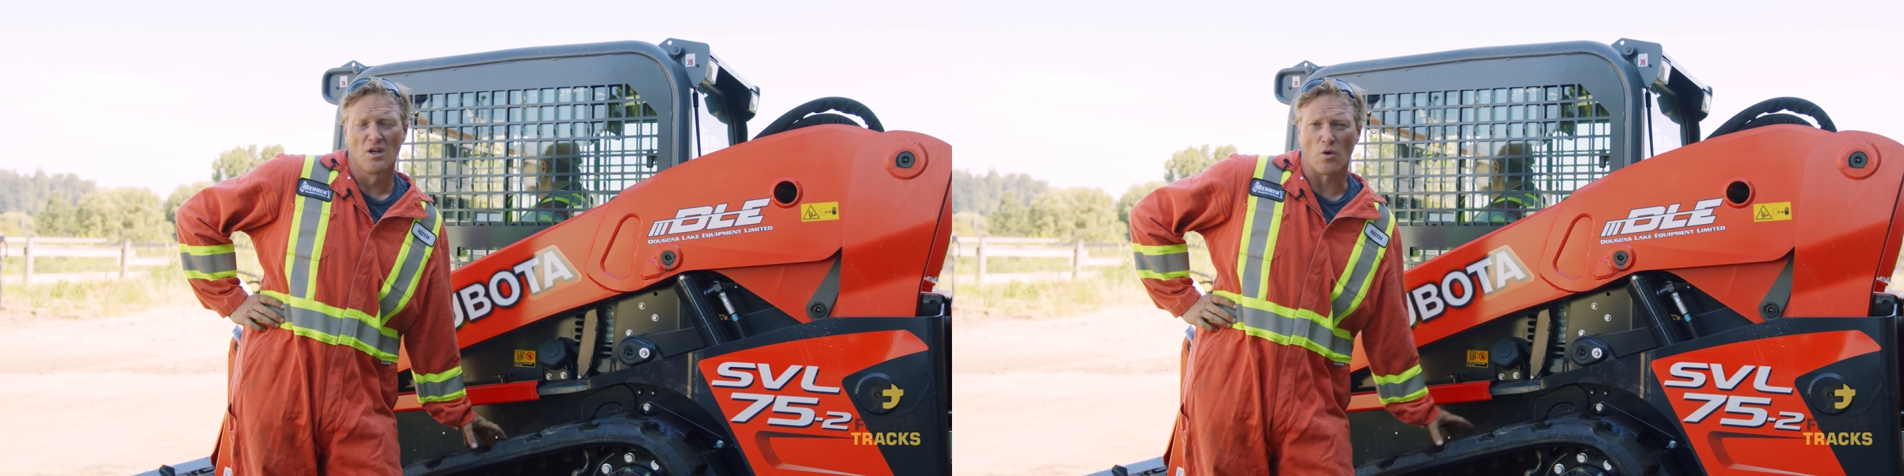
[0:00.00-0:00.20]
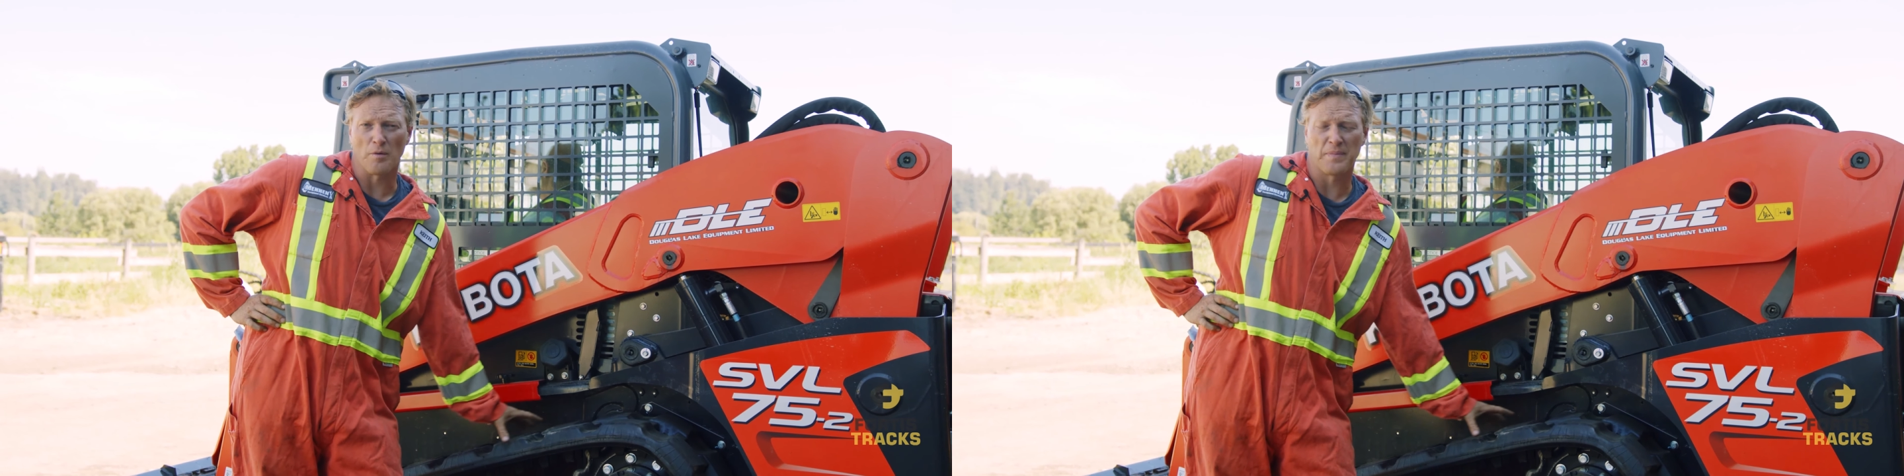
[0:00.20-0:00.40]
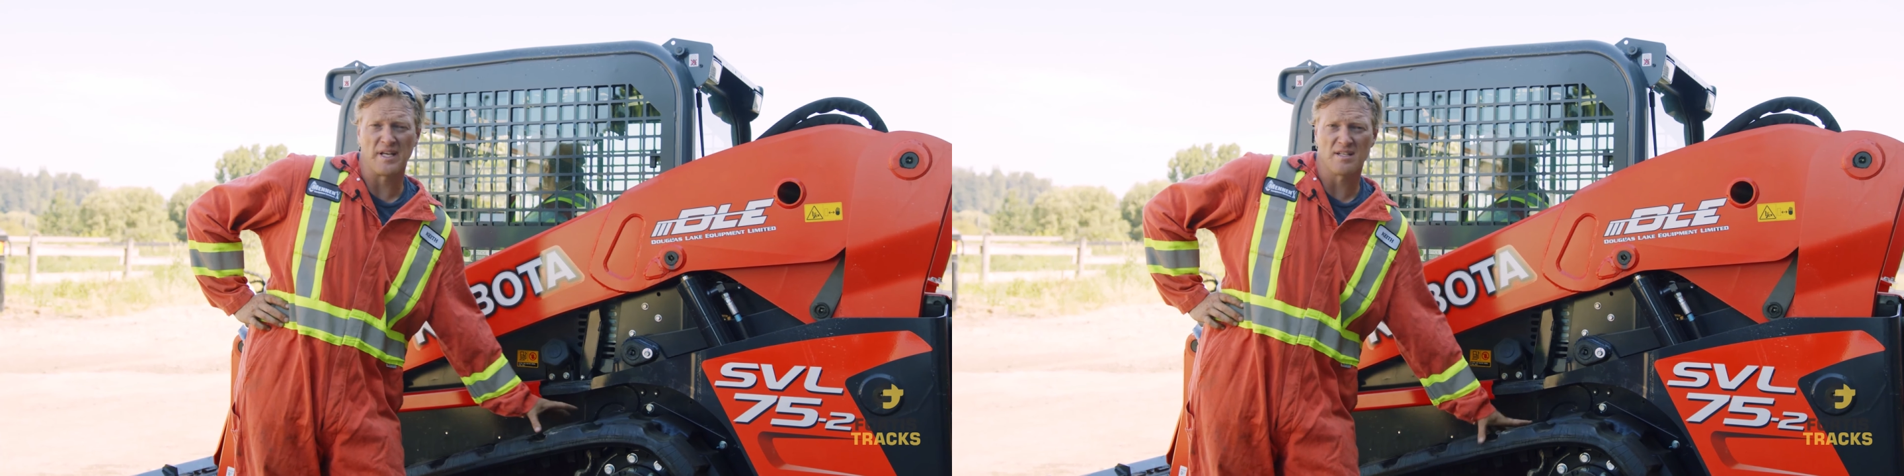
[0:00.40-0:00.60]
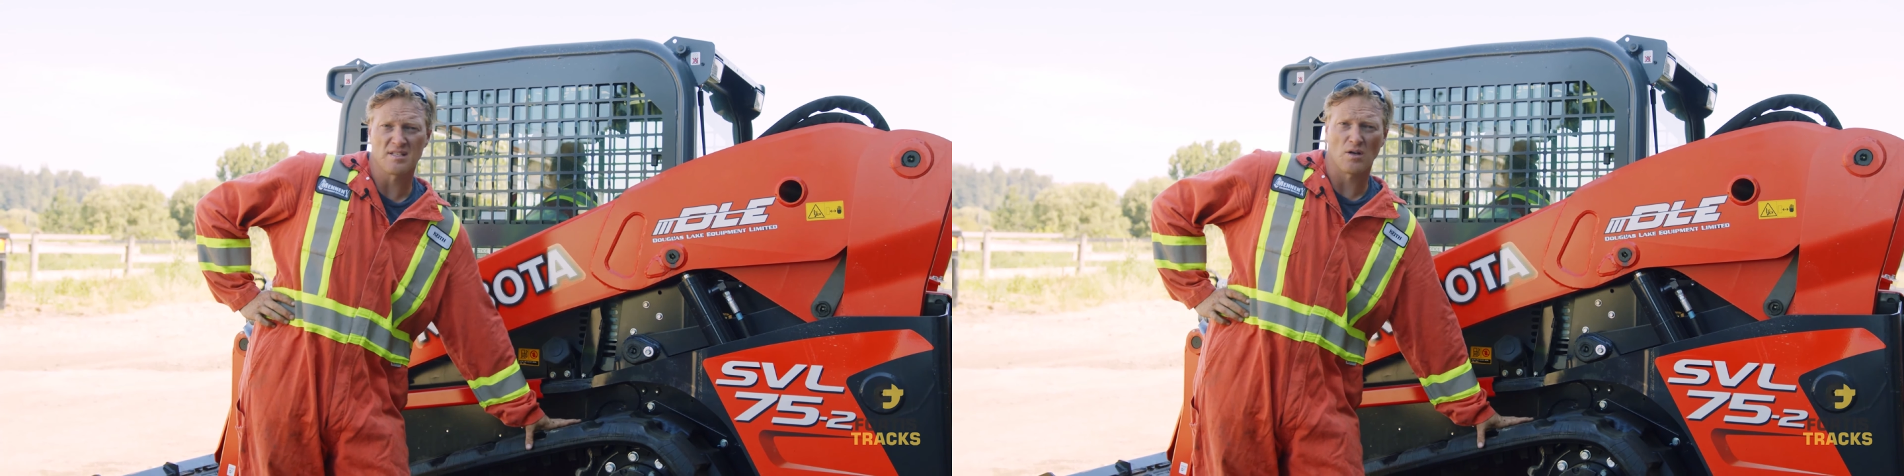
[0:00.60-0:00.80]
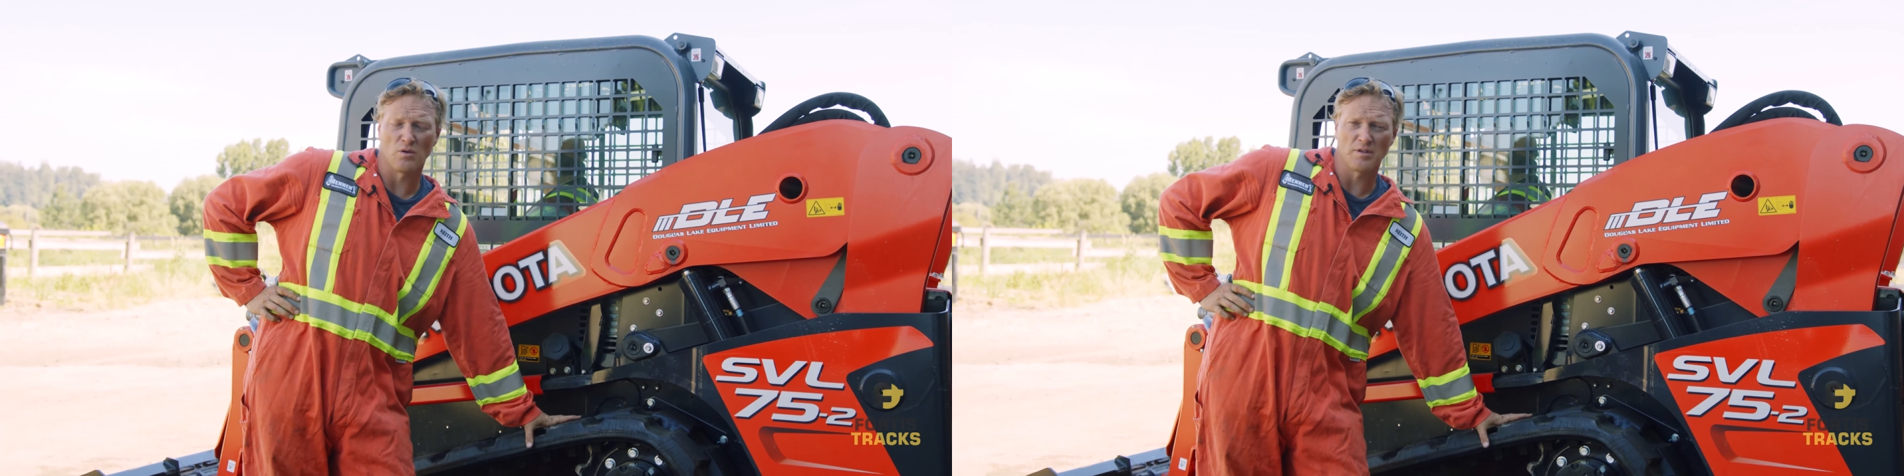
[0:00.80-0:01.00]
or
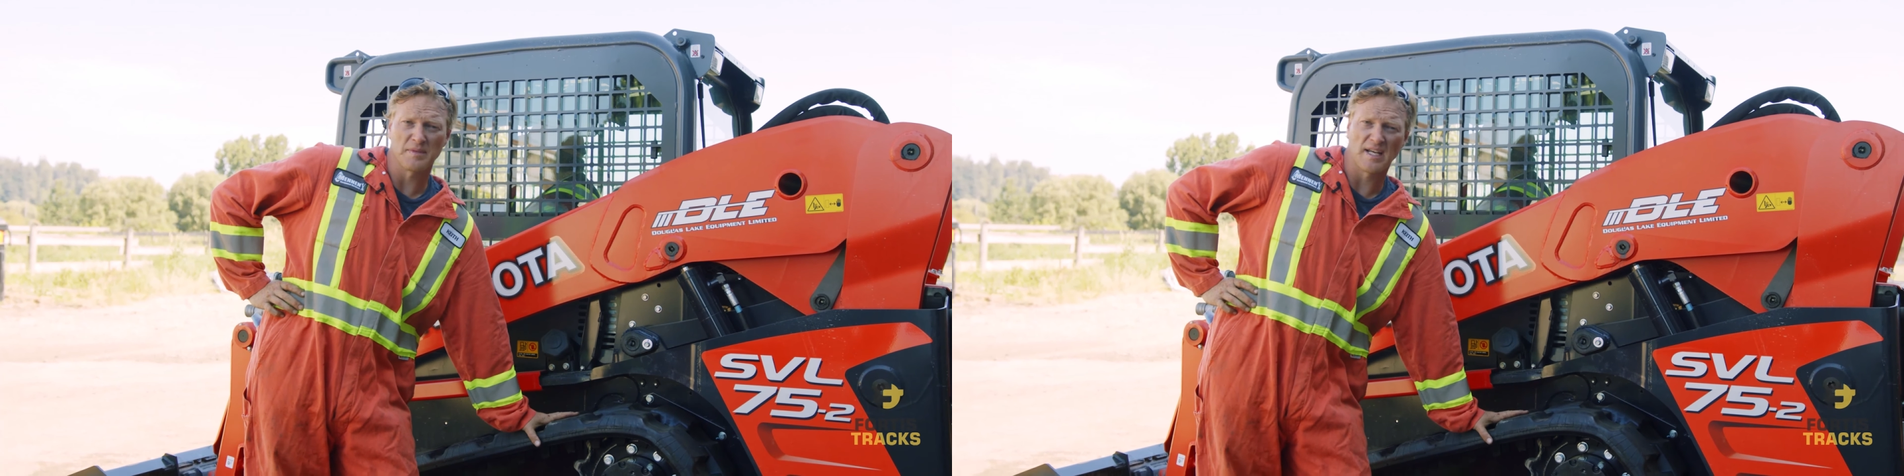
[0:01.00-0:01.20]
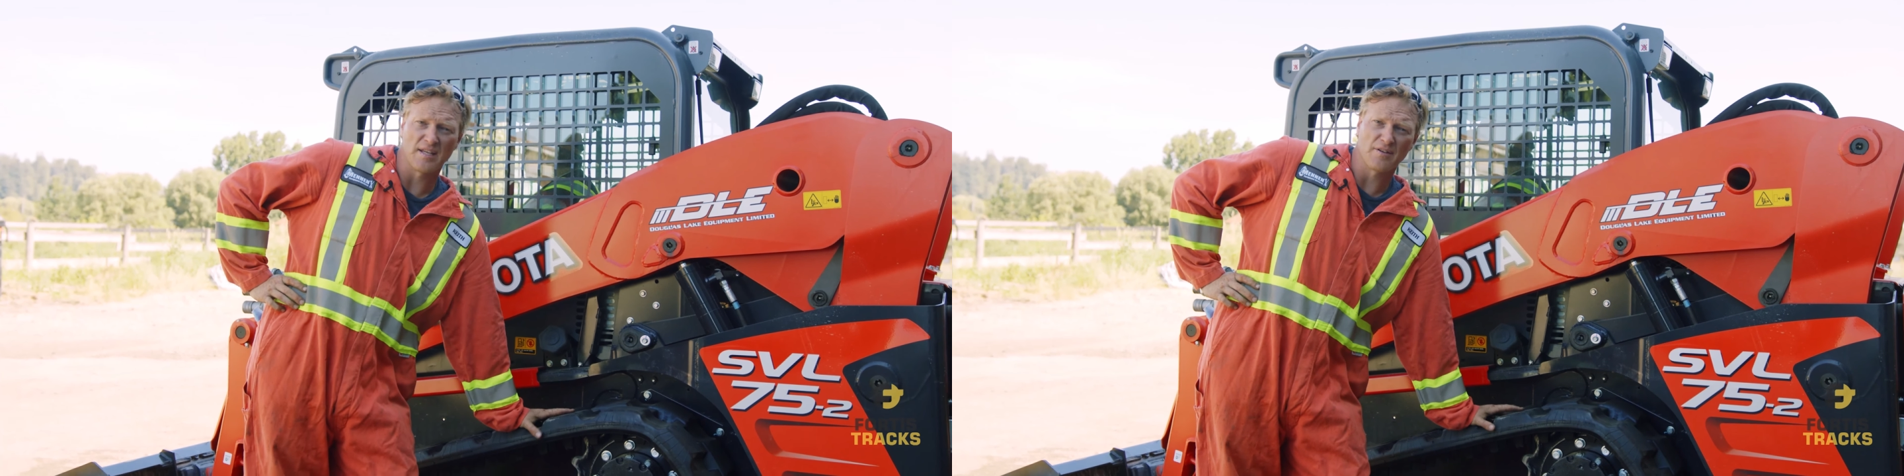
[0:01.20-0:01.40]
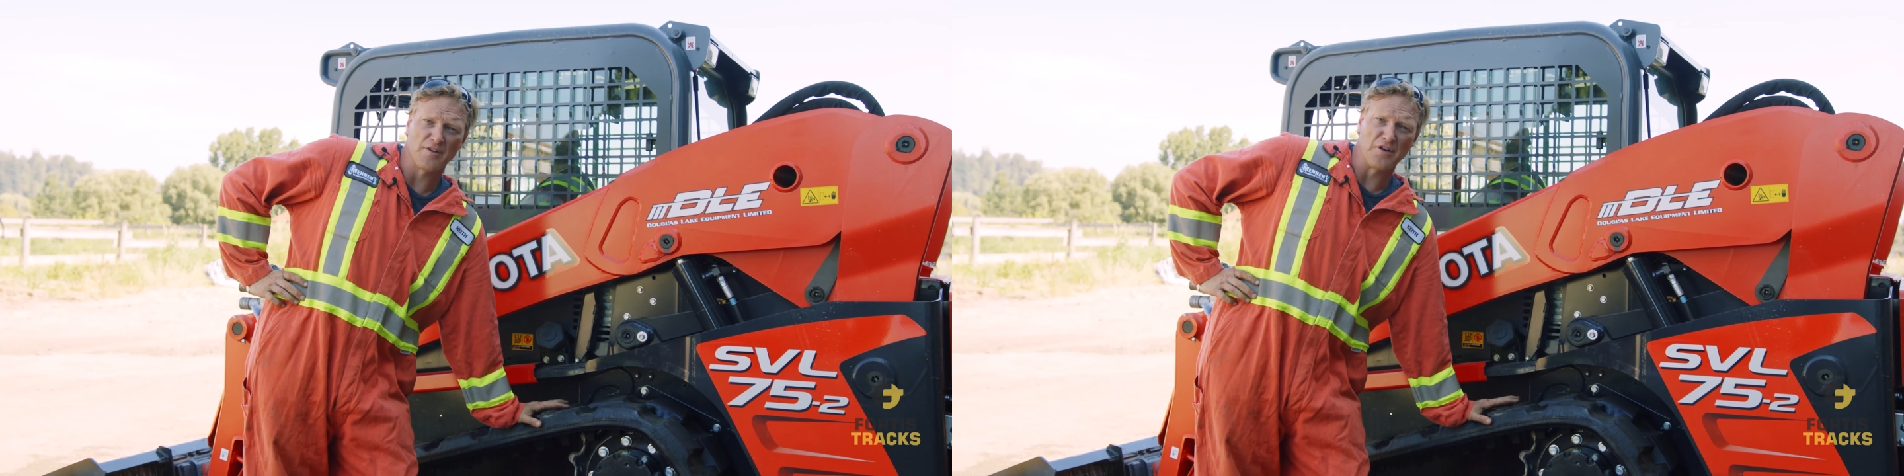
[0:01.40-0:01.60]
pins that hold them together,